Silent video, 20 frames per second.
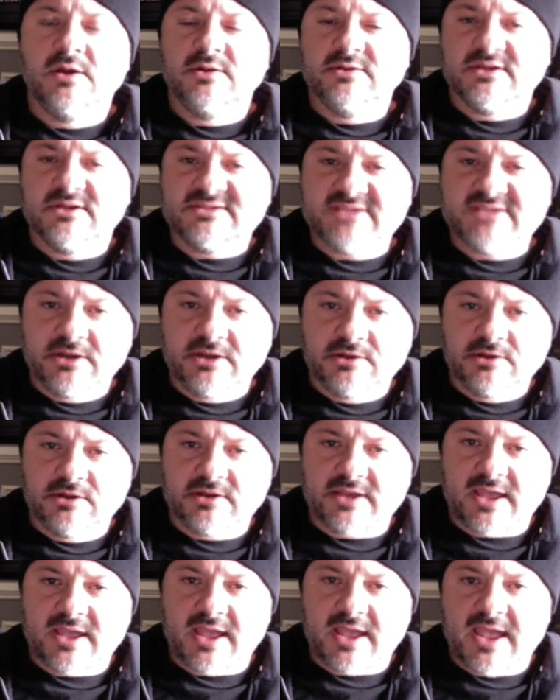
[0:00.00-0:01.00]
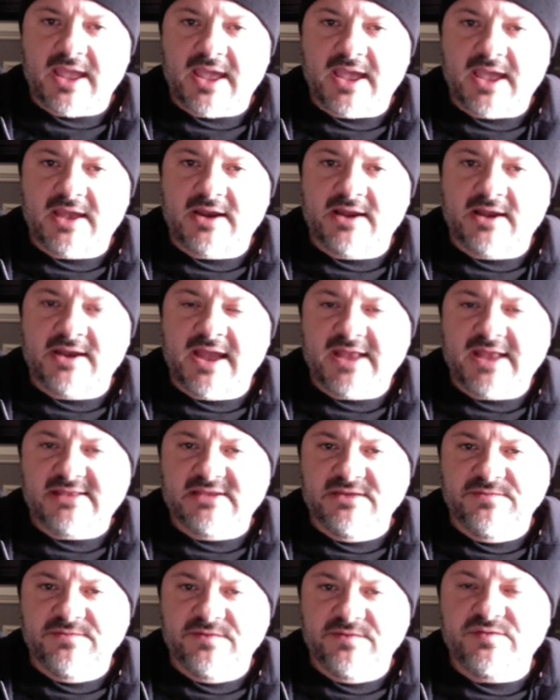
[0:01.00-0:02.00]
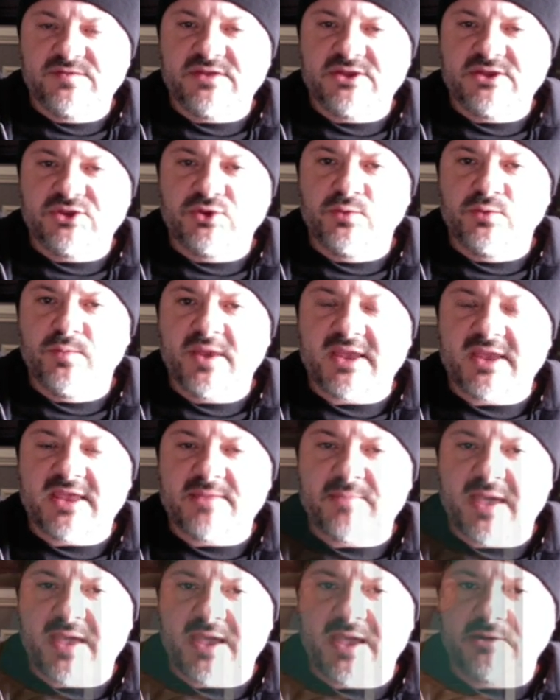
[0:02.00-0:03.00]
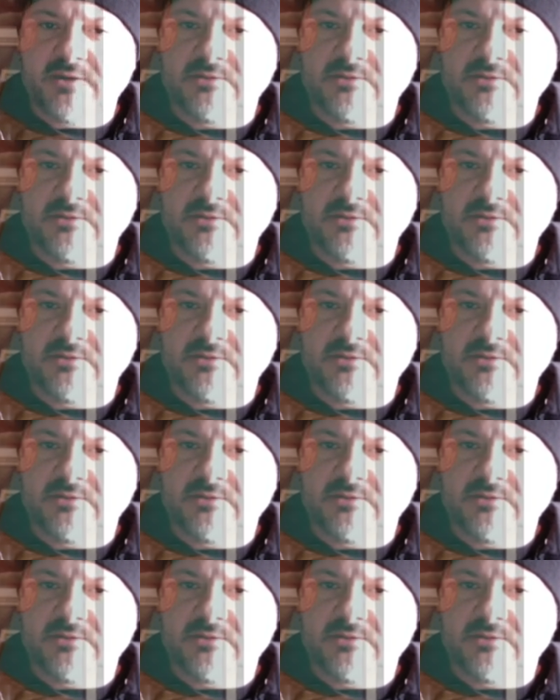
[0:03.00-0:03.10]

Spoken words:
Let's take a look at a 1952 Mickey Mantle.